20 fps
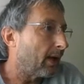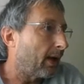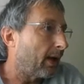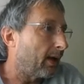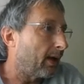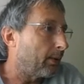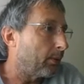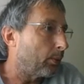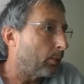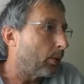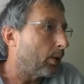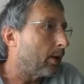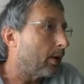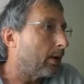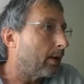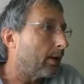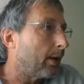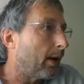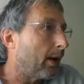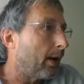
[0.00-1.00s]

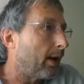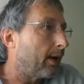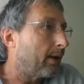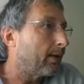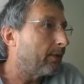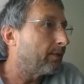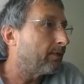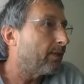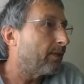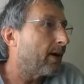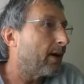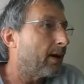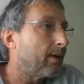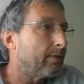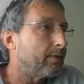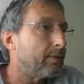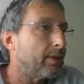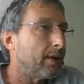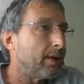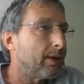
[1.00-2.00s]
8/1, 8/5,
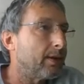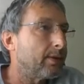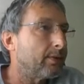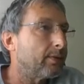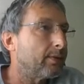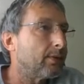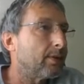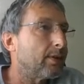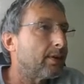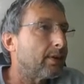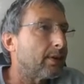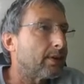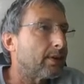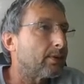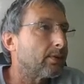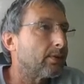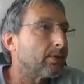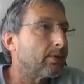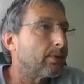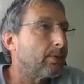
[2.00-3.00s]

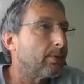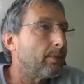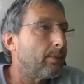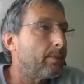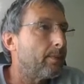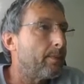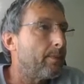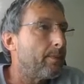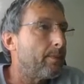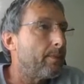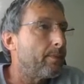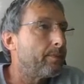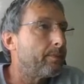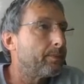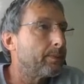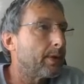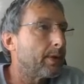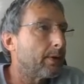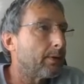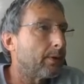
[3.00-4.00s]
8/6,
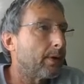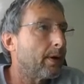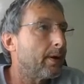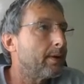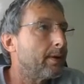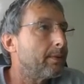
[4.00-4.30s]
right?